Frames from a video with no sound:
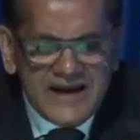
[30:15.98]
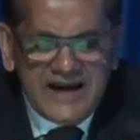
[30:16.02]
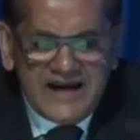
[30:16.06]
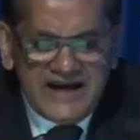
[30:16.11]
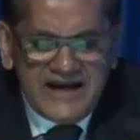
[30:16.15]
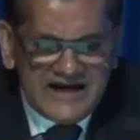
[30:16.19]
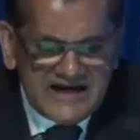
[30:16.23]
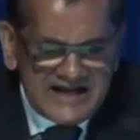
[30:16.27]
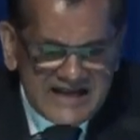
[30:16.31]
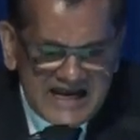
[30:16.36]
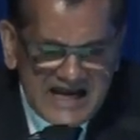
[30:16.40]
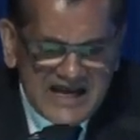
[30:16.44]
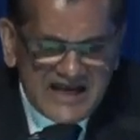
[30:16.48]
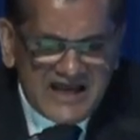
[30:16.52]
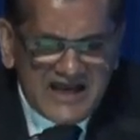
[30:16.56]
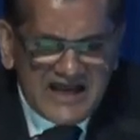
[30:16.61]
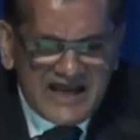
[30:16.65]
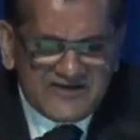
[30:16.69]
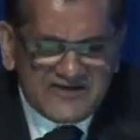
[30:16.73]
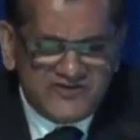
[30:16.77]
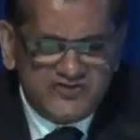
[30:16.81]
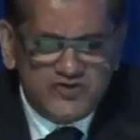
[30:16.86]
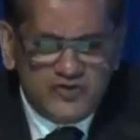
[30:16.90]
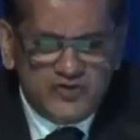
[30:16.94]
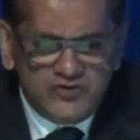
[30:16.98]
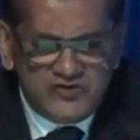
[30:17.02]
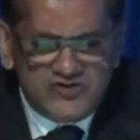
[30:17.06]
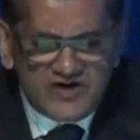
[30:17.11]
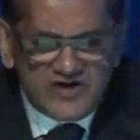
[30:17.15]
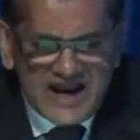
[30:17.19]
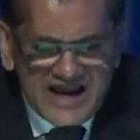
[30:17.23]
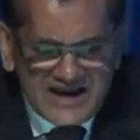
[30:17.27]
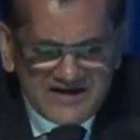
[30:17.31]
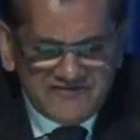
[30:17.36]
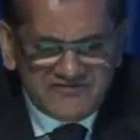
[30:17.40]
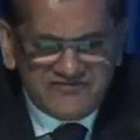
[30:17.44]
India has to
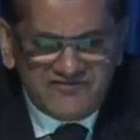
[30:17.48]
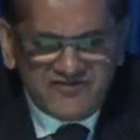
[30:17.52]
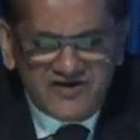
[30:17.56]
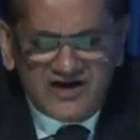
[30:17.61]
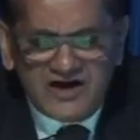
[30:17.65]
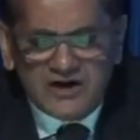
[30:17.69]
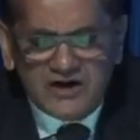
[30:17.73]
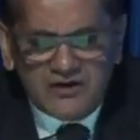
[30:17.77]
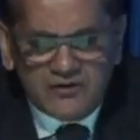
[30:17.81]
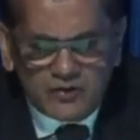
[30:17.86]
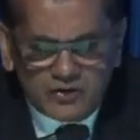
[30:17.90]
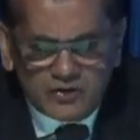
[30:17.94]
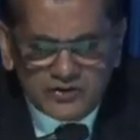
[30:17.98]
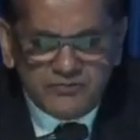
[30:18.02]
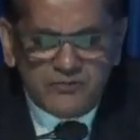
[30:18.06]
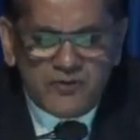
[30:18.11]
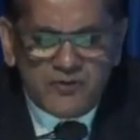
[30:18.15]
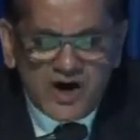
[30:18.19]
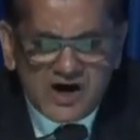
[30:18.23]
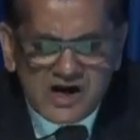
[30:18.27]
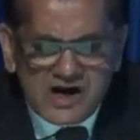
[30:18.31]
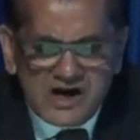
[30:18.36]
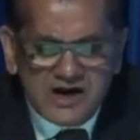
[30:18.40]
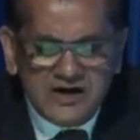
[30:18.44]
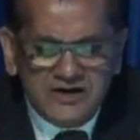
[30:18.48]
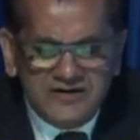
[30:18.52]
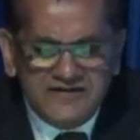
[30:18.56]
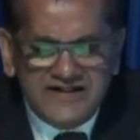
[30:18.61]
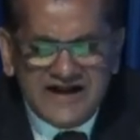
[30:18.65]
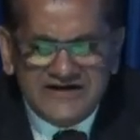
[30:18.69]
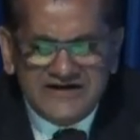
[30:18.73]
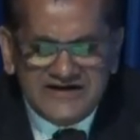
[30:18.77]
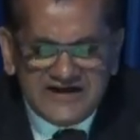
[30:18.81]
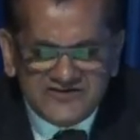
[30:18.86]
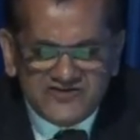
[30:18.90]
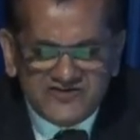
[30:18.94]
drive a growth model
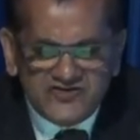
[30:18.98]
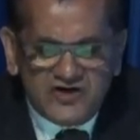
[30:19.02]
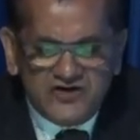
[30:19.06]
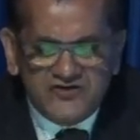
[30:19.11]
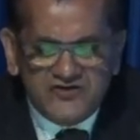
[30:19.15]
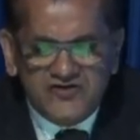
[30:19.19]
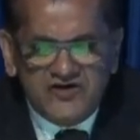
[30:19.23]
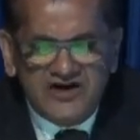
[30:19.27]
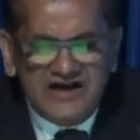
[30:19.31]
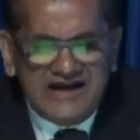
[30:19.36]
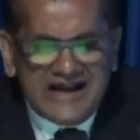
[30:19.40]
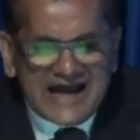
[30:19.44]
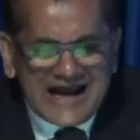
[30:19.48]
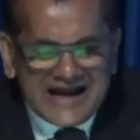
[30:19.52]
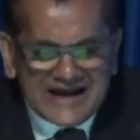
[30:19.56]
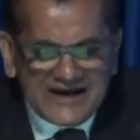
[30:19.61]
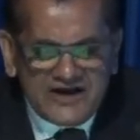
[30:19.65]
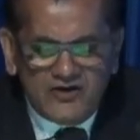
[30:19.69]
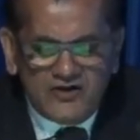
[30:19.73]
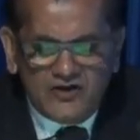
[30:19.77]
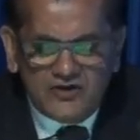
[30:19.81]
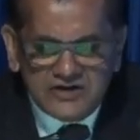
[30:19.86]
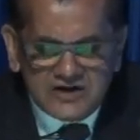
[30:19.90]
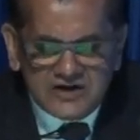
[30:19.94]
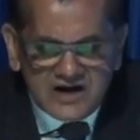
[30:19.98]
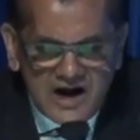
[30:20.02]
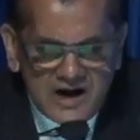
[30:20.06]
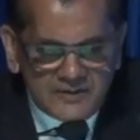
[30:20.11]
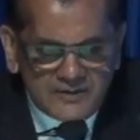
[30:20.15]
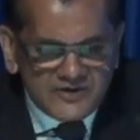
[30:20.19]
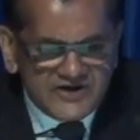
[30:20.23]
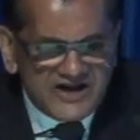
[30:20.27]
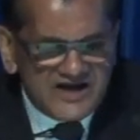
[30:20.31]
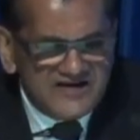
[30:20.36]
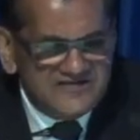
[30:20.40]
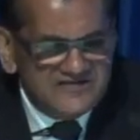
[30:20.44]
that does not rely on
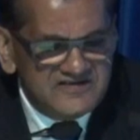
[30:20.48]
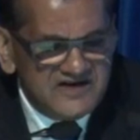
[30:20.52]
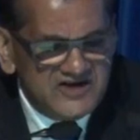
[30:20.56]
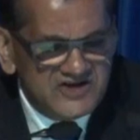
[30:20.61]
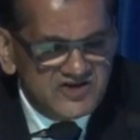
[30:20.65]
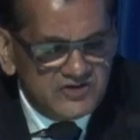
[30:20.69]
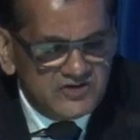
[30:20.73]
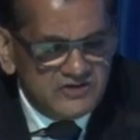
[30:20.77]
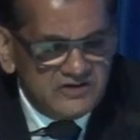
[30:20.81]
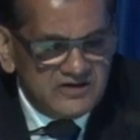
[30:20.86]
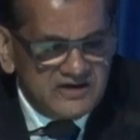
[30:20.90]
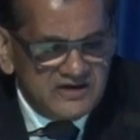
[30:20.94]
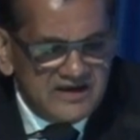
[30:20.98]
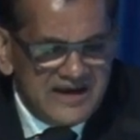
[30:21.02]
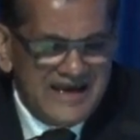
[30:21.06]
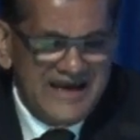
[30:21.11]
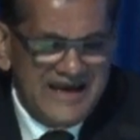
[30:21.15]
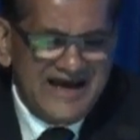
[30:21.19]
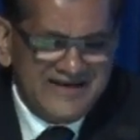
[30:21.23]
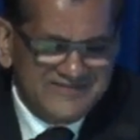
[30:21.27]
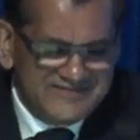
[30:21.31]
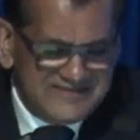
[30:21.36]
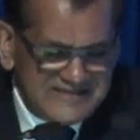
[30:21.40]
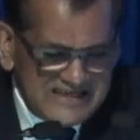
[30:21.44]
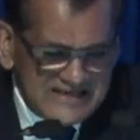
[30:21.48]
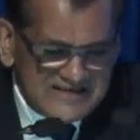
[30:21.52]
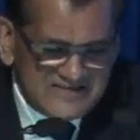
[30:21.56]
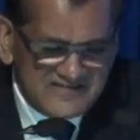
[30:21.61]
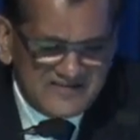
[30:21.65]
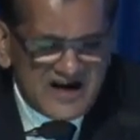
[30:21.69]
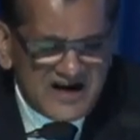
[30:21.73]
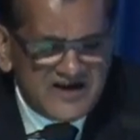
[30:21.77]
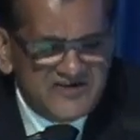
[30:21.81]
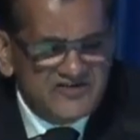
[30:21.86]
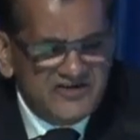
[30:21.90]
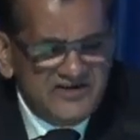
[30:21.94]
carbonization, as these
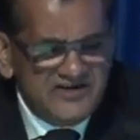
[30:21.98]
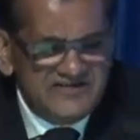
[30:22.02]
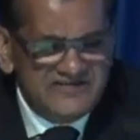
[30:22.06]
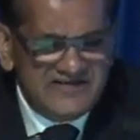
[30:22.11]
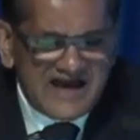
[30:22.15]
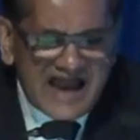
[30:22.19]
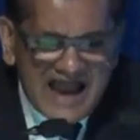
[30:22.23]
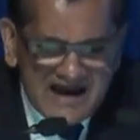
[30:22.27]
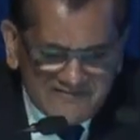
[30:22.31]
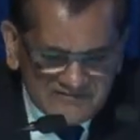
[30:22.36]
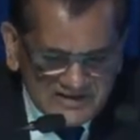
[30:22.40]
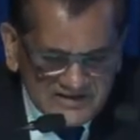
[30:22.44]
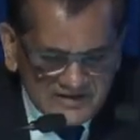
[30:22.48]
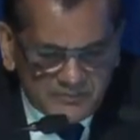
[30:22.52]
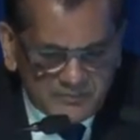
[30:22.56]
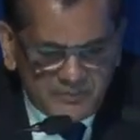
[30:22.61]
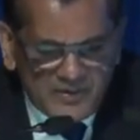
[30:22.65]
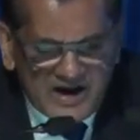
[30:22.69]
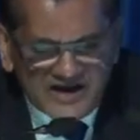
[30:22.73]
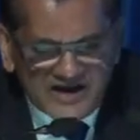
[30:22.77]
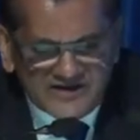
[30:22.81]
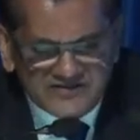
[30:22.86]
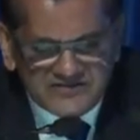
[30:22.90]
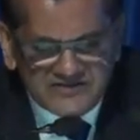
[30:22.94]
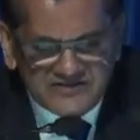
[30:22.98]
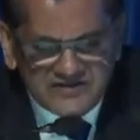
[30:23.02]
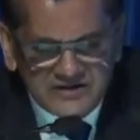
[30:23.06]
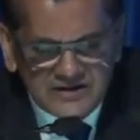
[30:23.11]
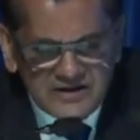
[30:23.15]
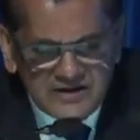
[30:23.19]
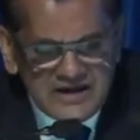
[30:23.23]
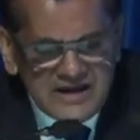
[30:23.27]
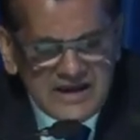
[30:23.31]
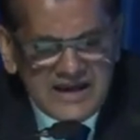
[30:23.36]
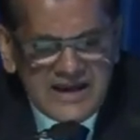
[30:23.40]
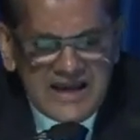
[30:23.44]
countries have in the past.
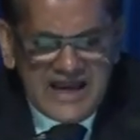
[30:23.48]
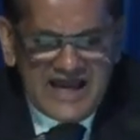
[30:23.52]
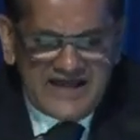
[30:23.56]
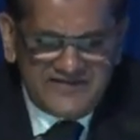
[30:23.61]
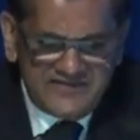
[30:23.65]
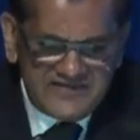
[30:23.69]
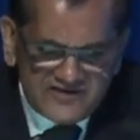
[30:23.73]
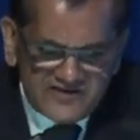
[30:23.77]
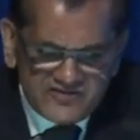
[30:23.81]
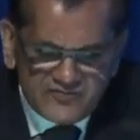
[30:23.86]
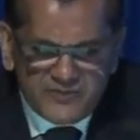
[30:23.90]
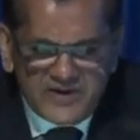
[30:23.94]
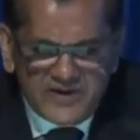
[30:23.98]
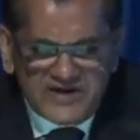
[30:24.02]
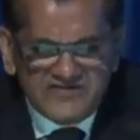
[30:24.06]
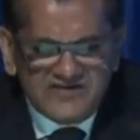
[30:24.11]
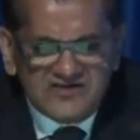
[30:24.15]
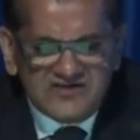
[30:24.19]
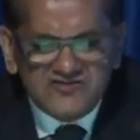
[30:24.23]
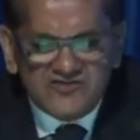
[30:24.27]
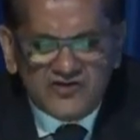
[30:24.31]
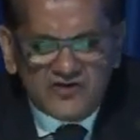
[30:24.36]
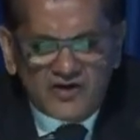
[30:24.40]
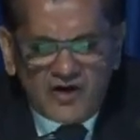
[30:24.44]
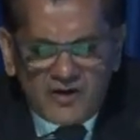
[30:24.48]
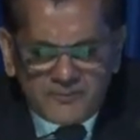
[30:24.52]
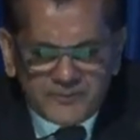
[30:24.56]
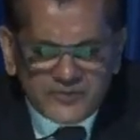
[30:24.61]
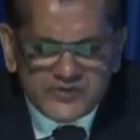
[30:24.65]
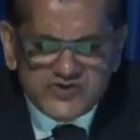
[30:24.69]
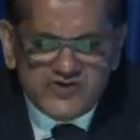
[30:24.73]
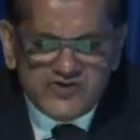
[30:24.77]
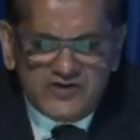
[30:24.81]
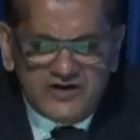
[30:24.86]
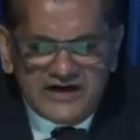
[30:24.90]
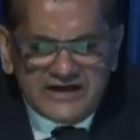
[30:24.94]
And this presents an
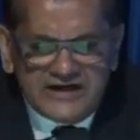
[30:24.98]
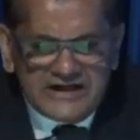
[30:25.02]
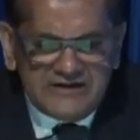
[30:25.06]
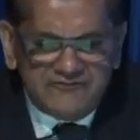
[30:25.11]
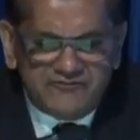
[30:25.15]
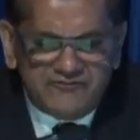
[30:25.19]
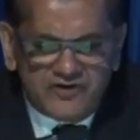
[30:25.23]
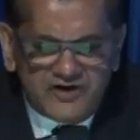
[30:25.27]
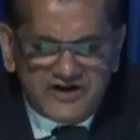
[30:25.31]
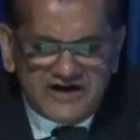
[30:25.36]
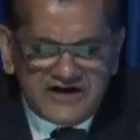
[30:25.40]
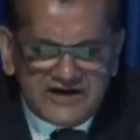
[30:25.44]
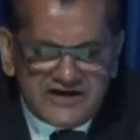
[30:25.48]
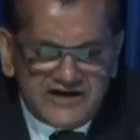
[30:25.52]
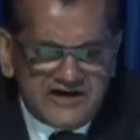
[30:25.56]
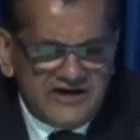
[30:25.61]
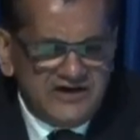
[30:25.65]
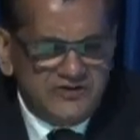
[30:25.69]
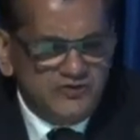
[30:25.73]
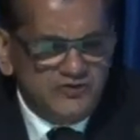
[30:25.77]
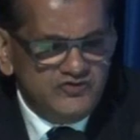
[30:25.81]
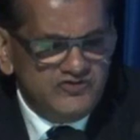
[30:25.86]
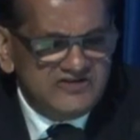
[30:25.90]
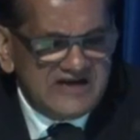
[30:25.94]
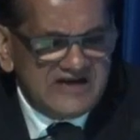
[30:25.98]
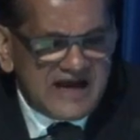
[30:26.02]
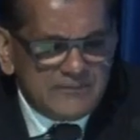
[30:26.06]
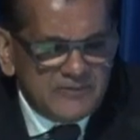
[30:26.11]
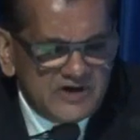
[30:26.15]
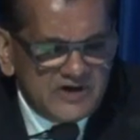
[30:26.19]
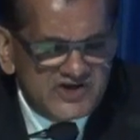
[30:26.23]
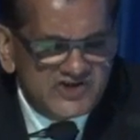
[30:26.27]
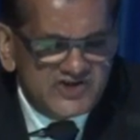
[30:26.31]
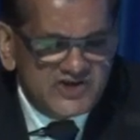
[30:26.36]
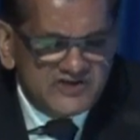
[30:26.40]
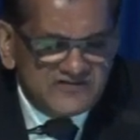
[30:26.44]
opportunity for India to
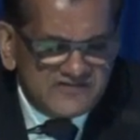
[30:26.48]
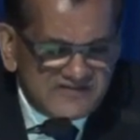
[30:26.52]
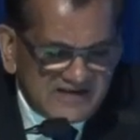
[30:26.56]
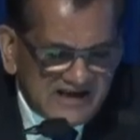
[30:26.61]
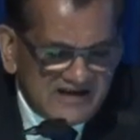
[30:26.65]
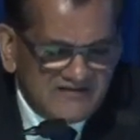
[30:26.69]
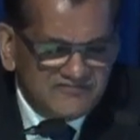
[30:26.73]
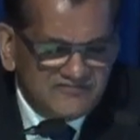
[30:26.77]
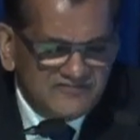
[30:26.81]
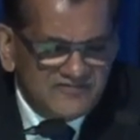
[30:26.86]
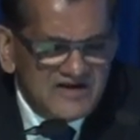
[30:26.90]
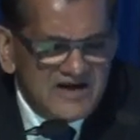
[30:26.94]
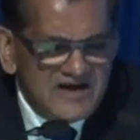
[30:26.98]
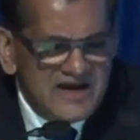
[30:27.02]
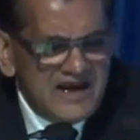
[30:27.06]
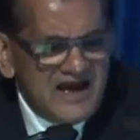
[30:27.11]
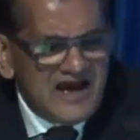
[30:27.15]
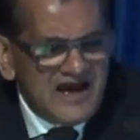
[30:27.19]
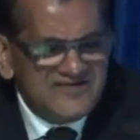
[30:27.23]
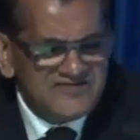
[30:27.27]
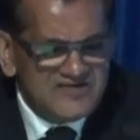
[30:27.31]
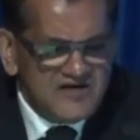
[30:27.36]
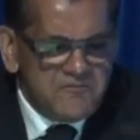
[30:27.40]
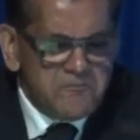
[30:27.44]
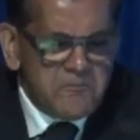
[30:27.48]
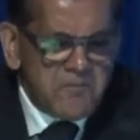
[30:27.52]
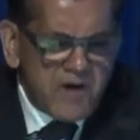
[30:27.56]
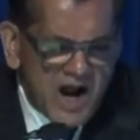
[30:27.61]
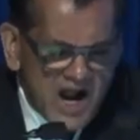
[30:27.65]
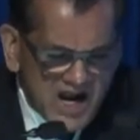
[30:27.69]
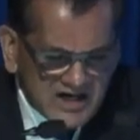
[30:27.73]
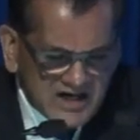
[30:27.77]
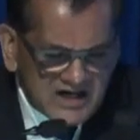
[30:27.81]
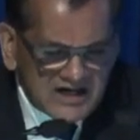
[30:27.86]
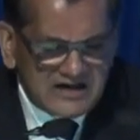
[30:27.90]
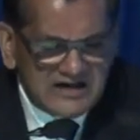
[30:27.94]
establish itself as a
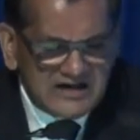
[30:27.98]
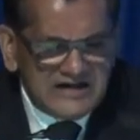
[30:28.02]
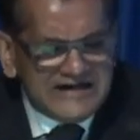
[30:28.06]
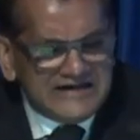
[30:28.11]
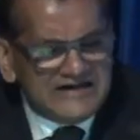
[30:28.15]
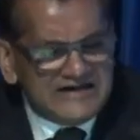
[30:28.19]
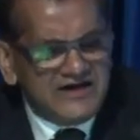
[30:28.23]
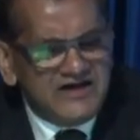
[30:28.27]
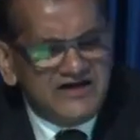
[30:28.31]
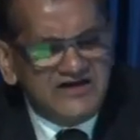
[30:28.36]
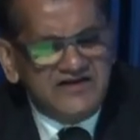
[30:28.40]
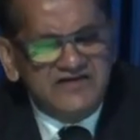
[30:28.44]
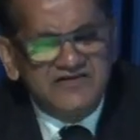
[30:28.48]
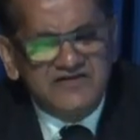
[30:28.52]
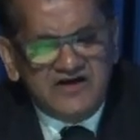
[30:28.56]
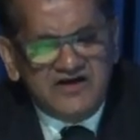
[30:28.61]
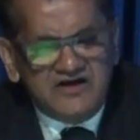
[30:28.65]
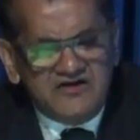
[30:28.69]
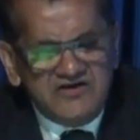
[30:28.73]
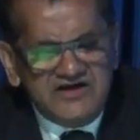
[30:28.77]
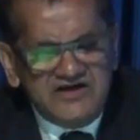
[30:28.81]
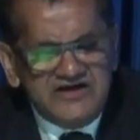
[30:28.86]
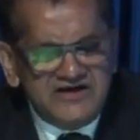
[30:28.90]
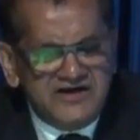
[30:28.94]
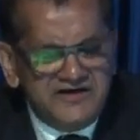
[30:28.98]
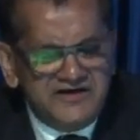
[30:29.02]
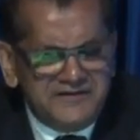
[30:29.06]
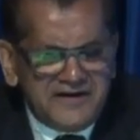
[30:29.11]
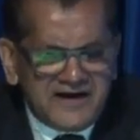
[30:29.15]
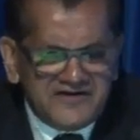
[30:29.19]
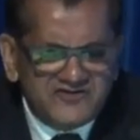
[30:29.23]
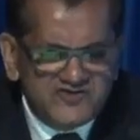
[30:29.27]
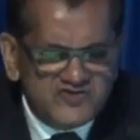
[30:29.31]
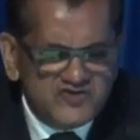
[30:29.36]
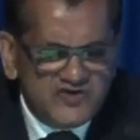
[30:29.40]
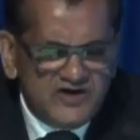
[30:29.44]
market leader in the green
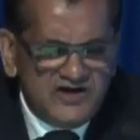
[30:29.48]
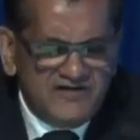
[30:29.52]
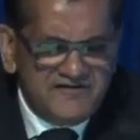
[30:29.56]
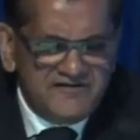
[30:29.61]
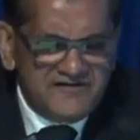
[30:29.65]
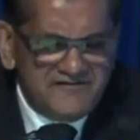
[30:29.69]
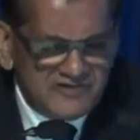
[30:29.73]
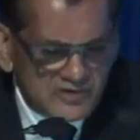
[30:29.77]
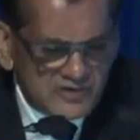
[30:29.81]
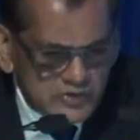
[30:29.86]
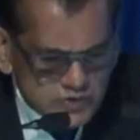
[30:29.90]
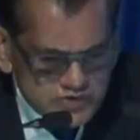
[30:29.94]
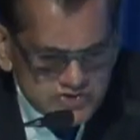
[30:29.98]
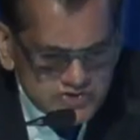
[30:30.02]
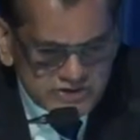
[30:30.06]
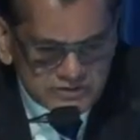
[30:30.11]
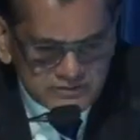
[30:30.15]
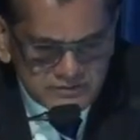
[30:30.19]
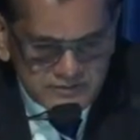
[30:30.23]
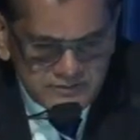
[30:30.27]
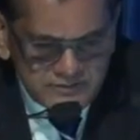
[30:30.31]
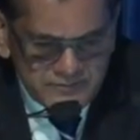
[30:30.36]
industrial revolution.